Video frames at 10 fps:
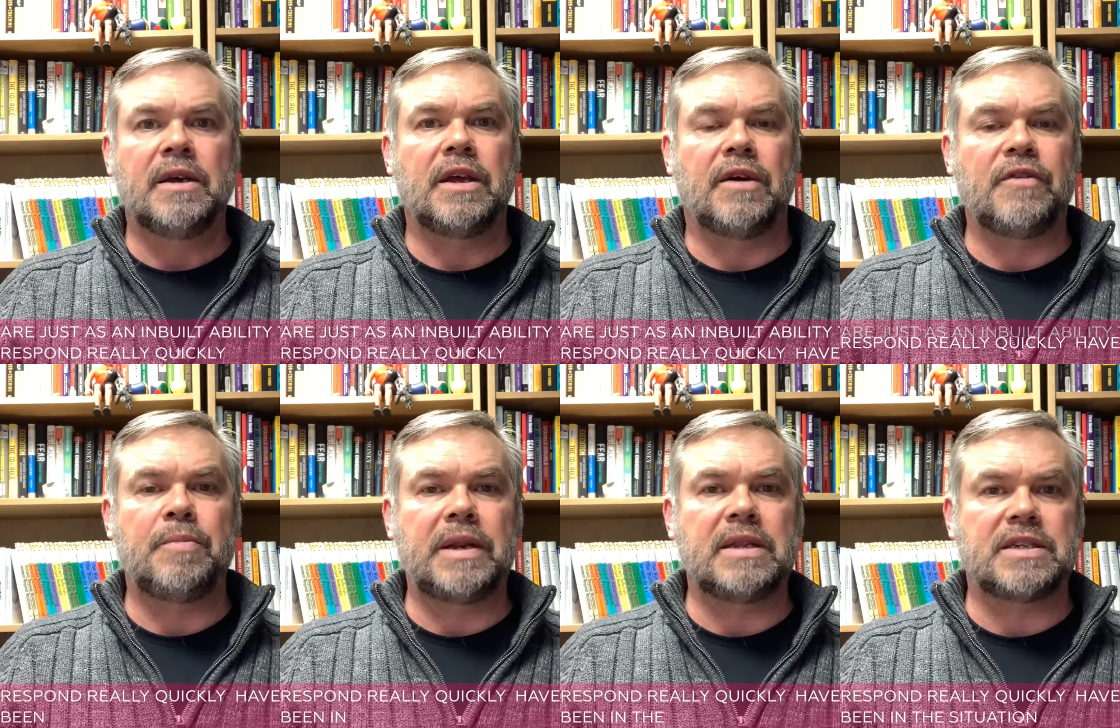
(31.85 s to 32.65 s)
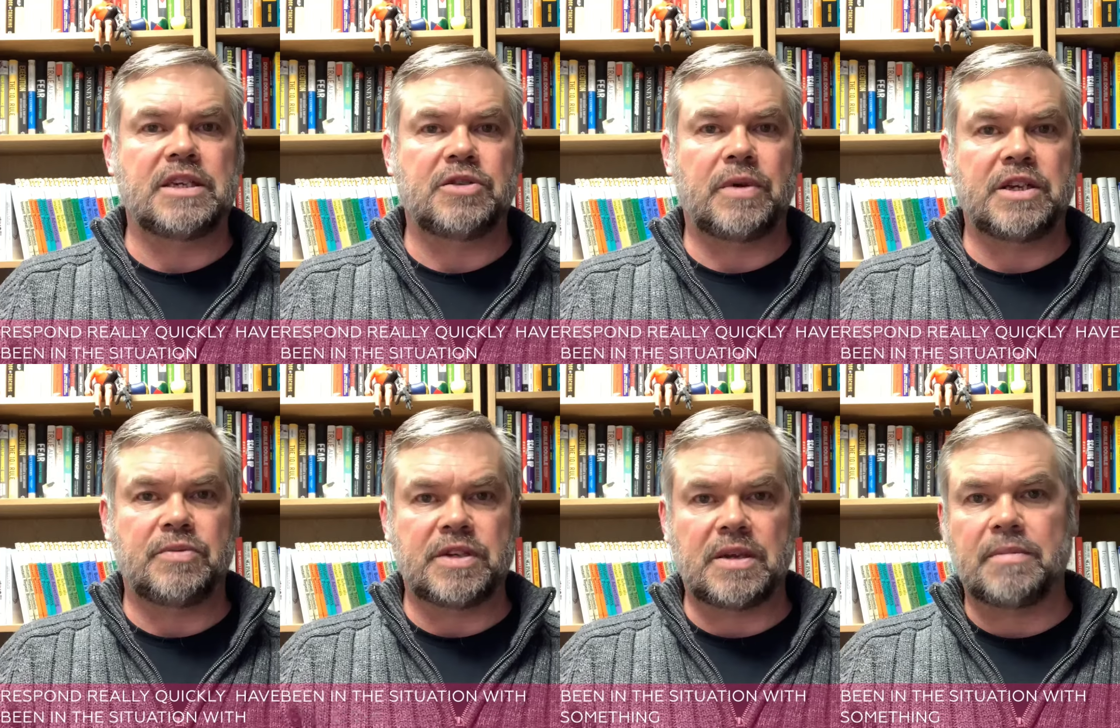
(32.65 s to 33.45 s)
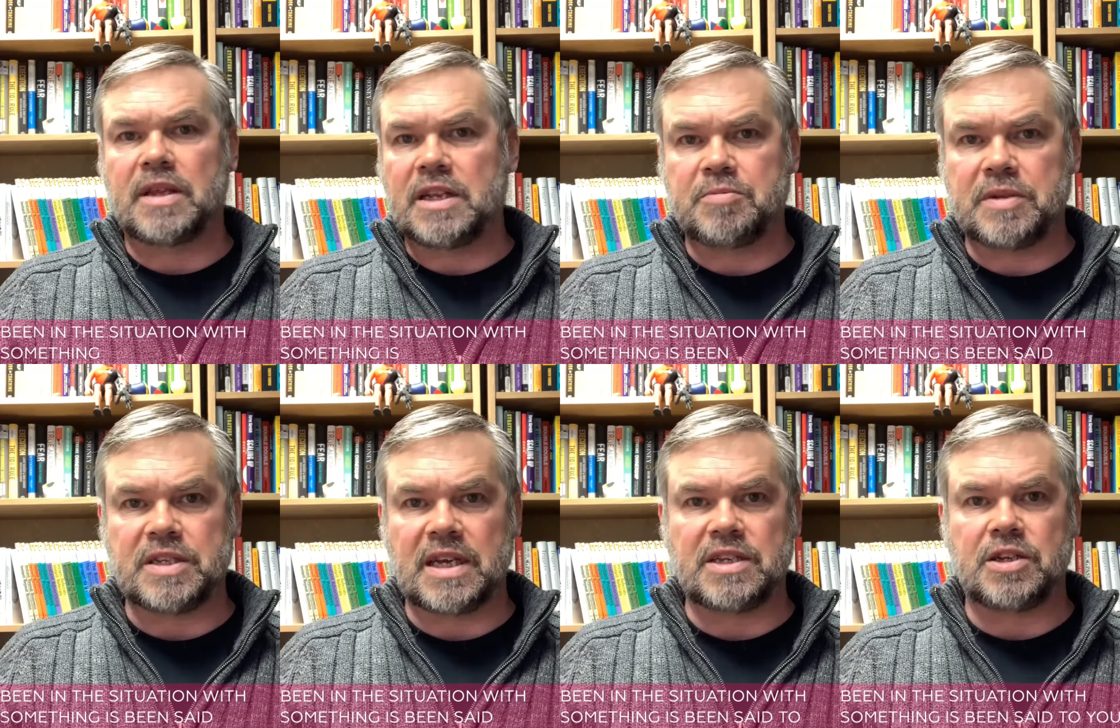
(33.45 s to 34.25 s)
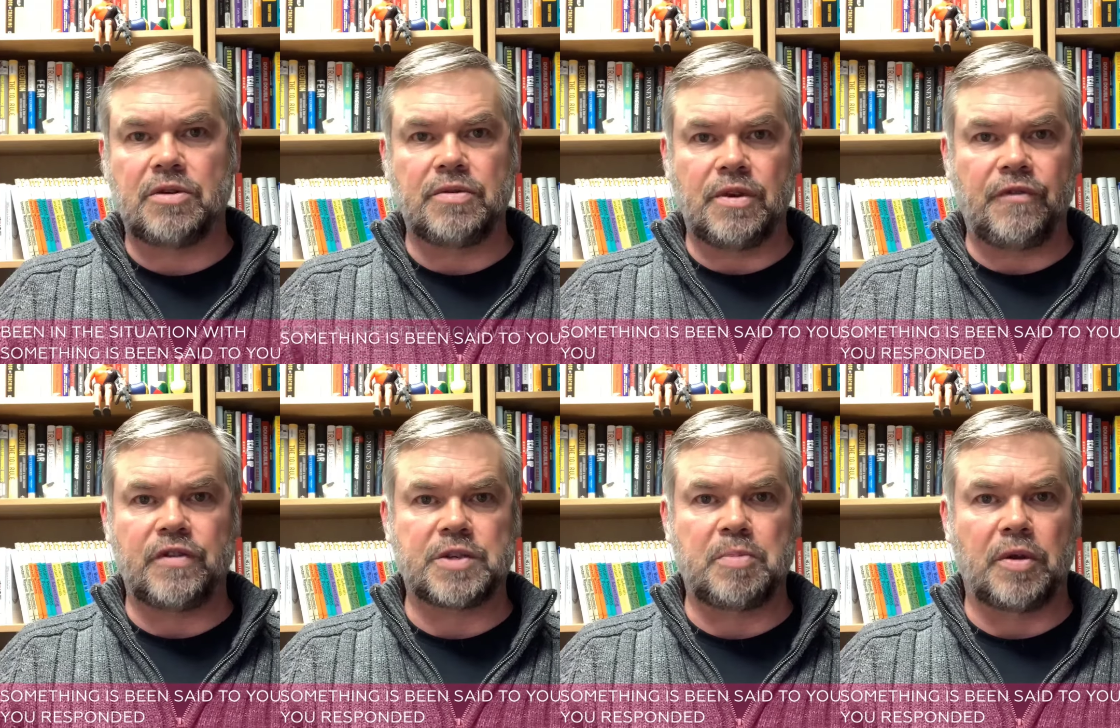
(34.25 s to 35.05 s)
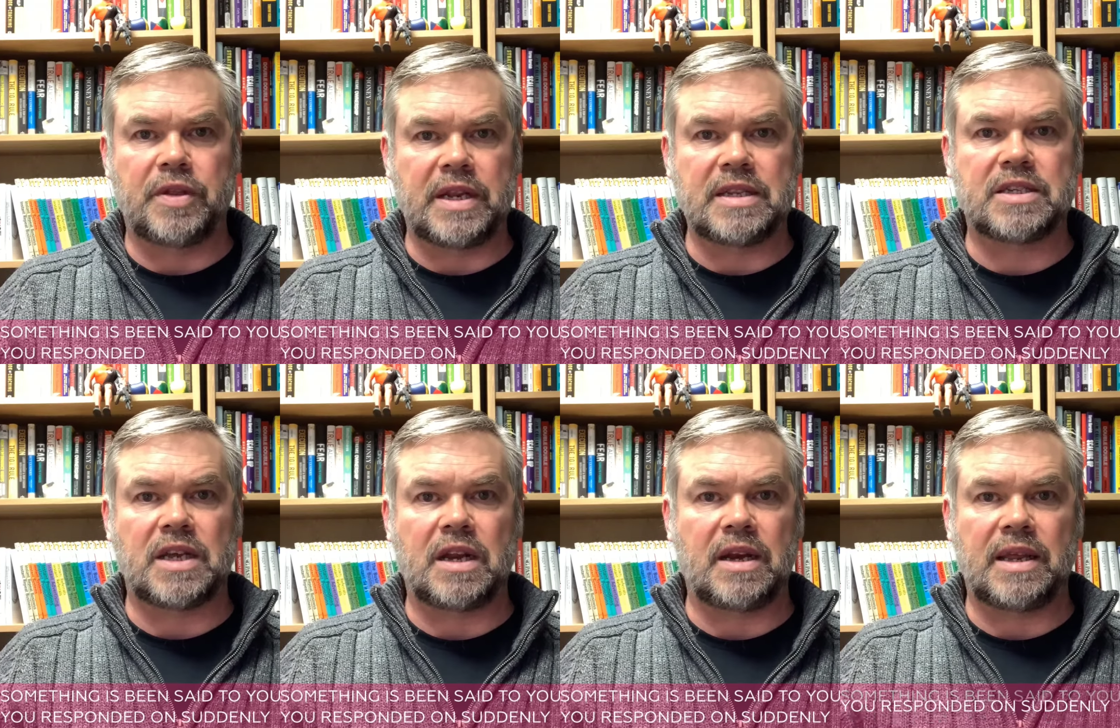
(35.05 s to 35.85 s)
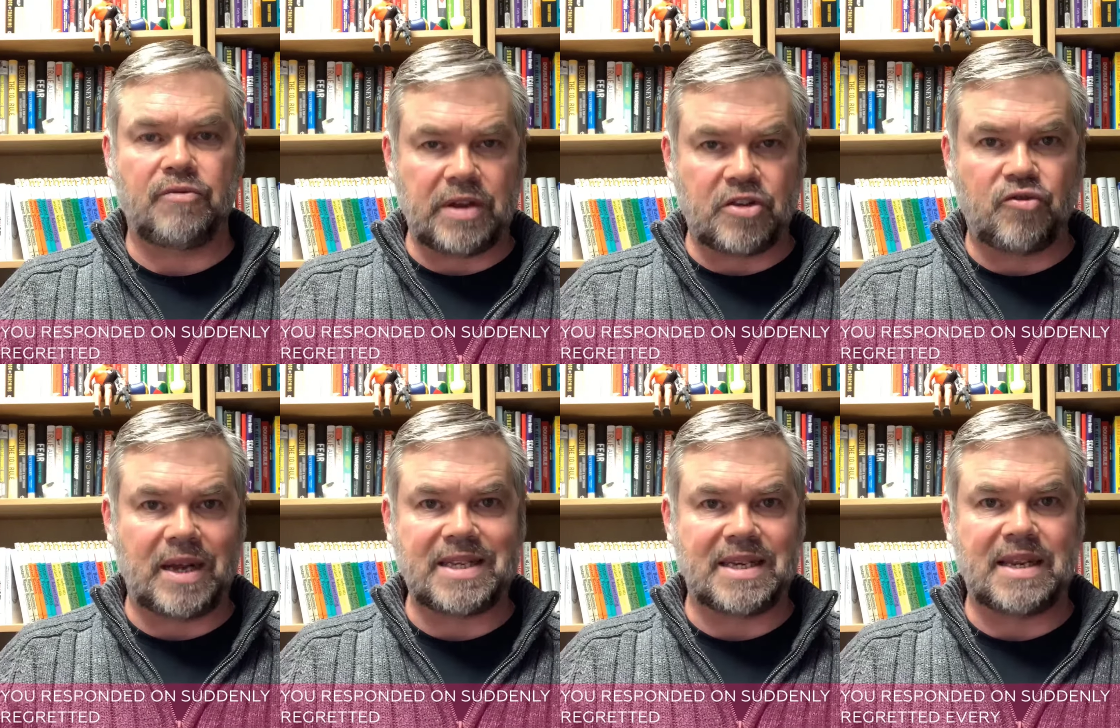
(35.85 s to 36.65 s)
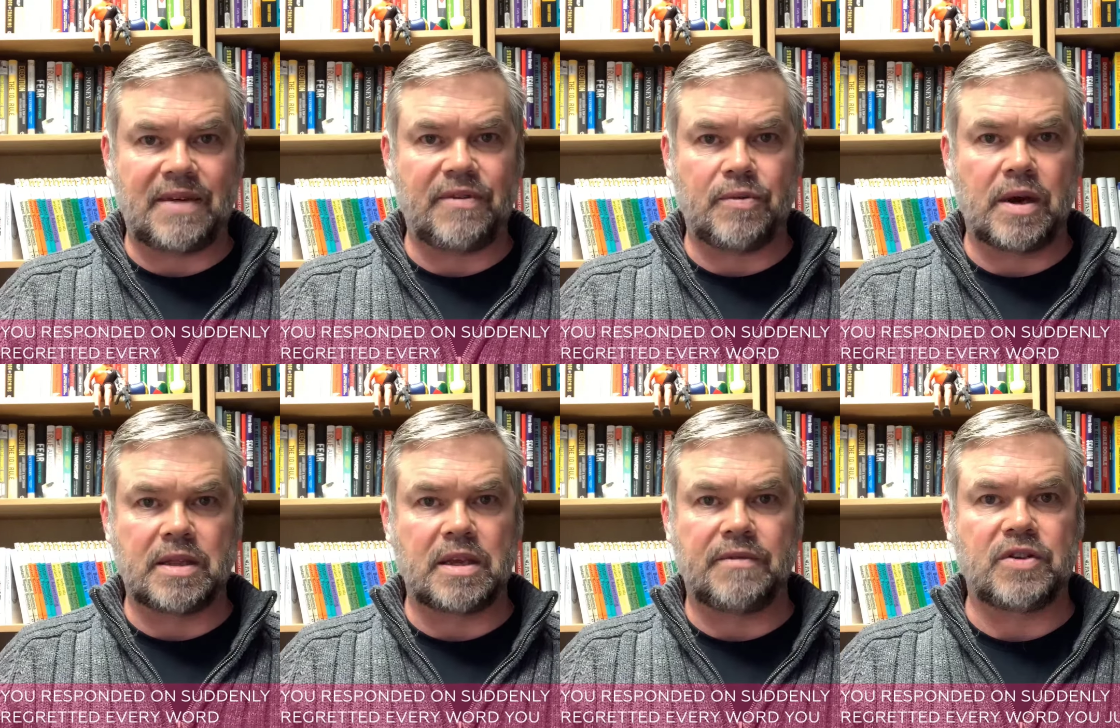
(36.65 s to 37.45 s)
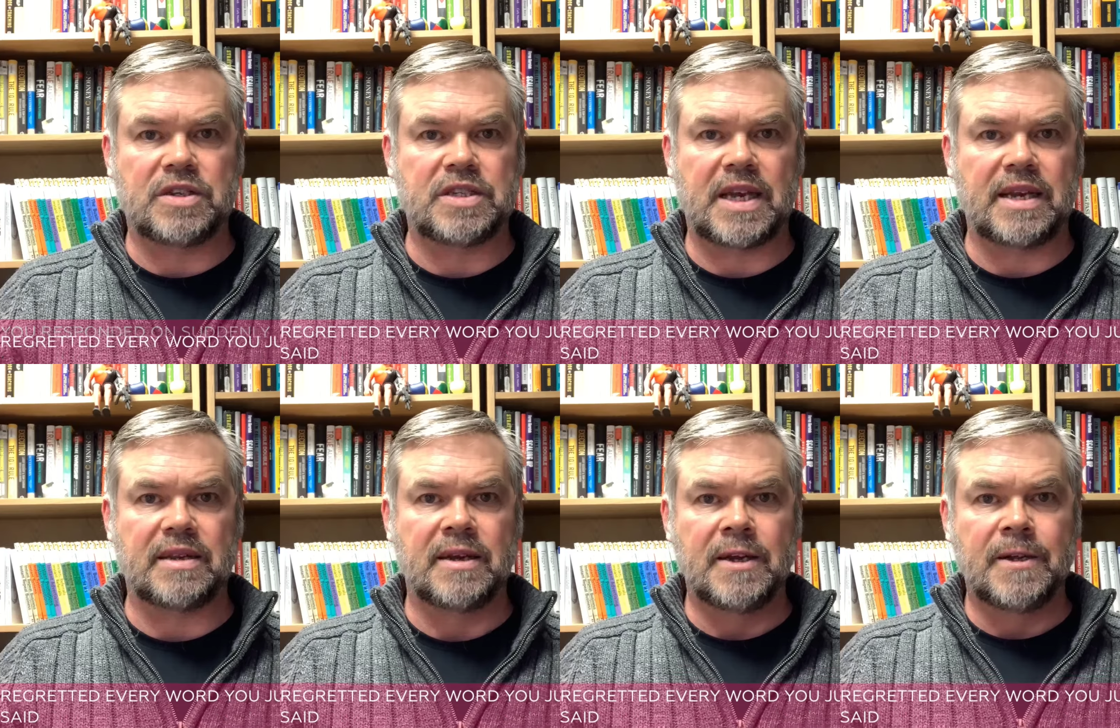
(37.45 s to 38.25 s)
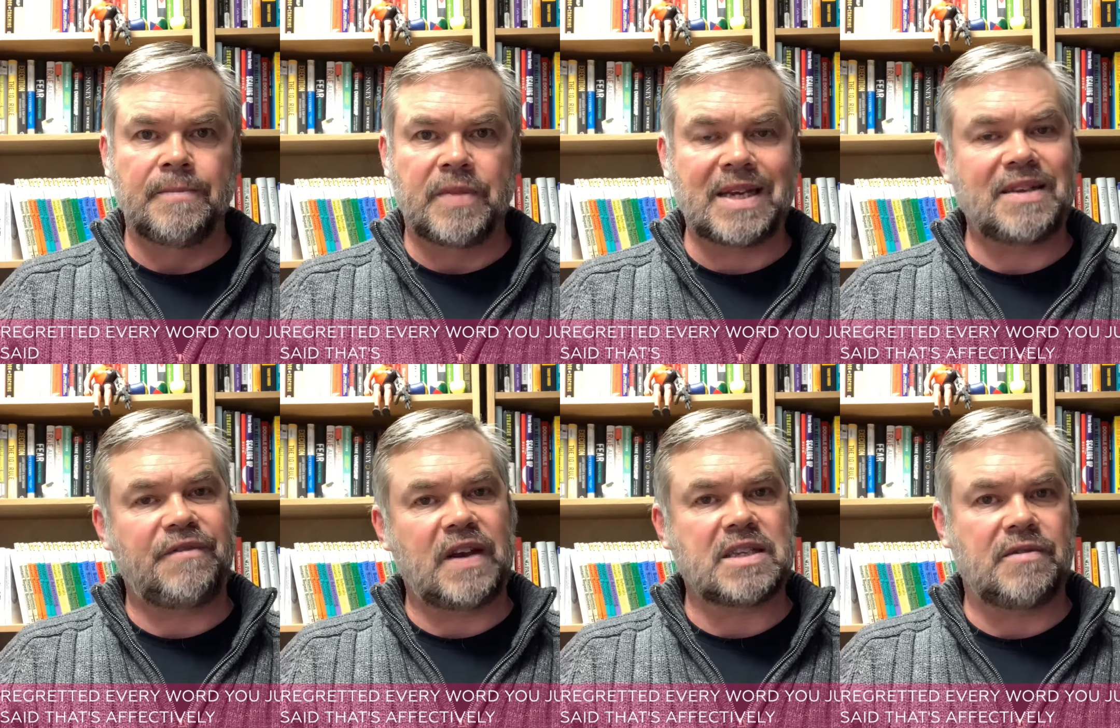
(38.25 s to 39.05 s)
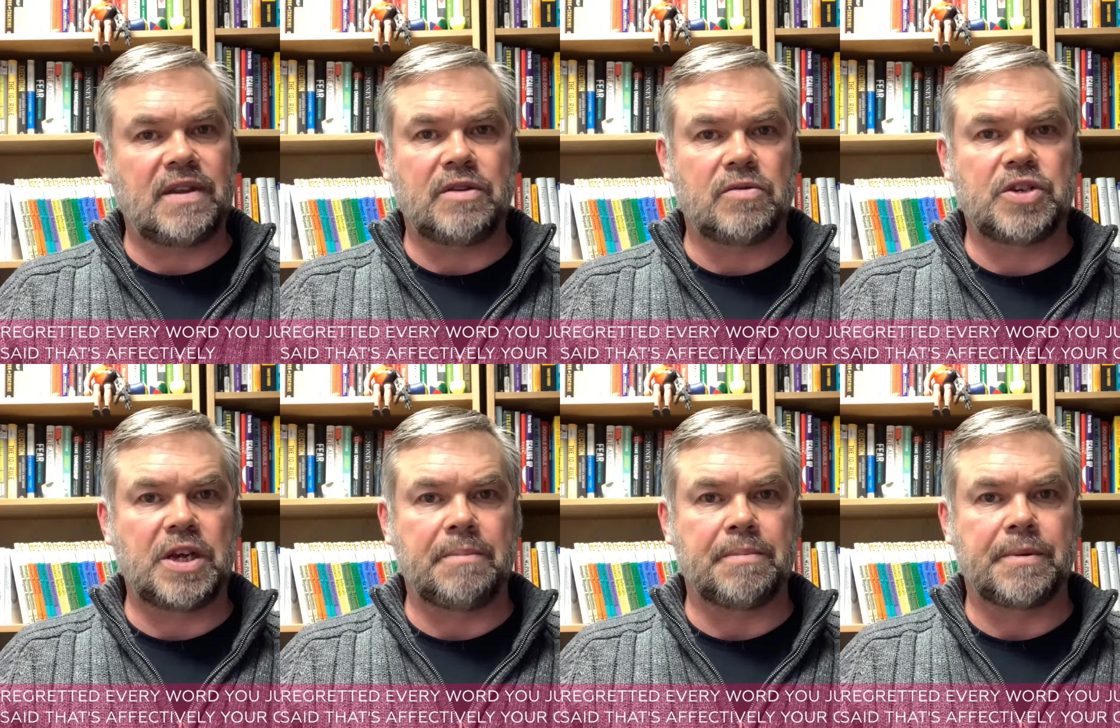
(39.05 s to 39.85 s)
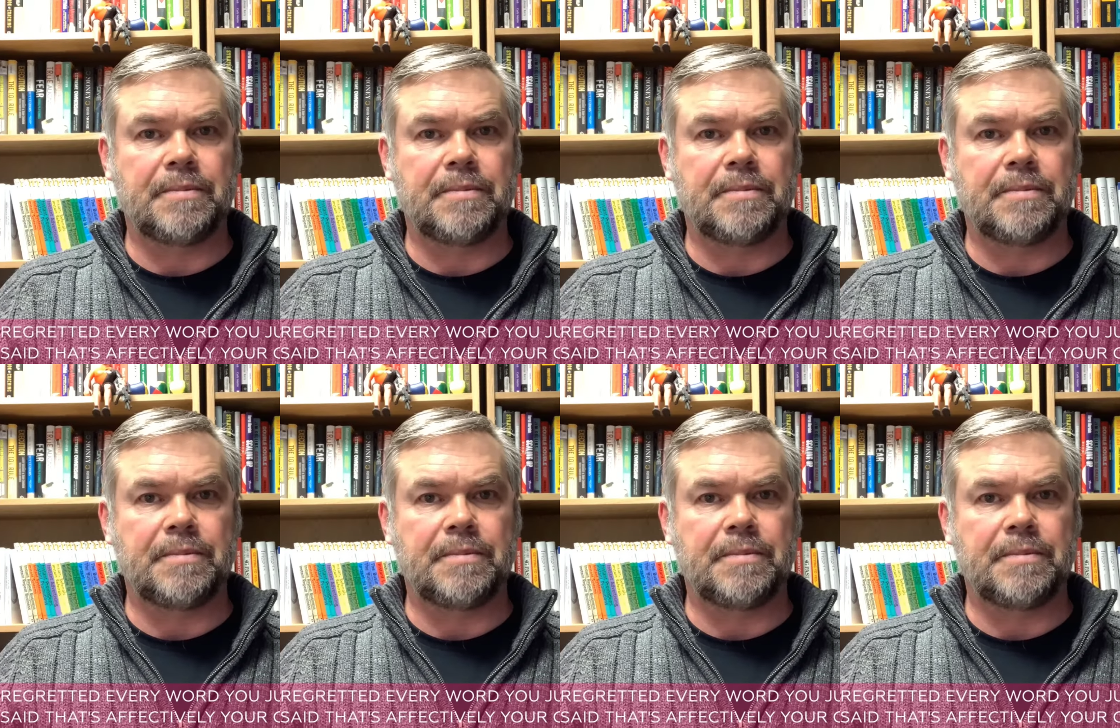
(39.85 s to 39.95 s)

You know, if you've been in a situation where something has been said to you and you've responded and suddenly regretted every word that you've just said, that's effectively your chimp.